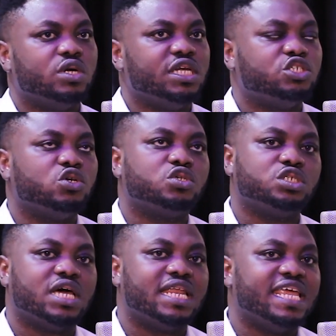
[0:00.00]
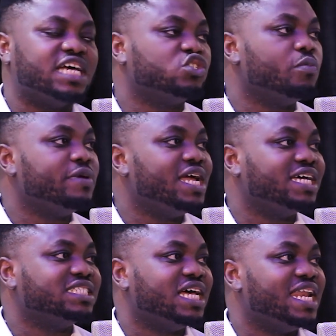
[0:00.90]
it shows you that there are some
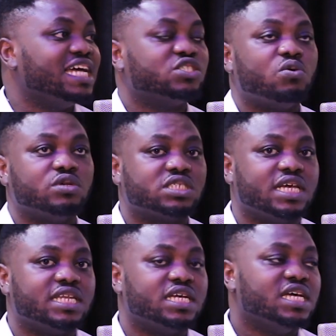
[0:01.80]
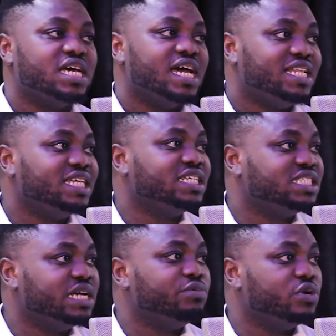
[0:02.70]
players that, like someone said, he thinks
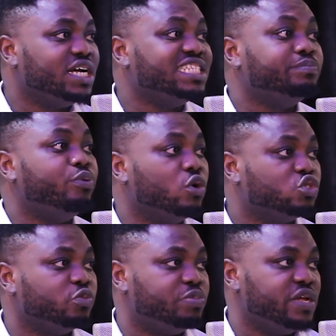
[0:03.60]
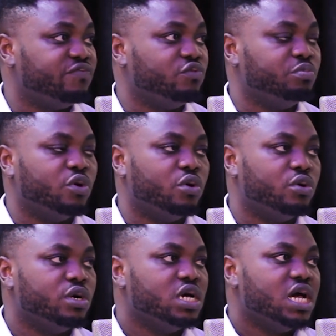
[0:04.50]
De Bruyne is born to play football.
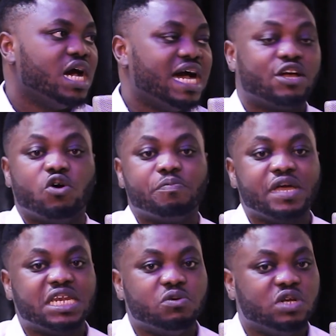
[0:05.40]
I compared him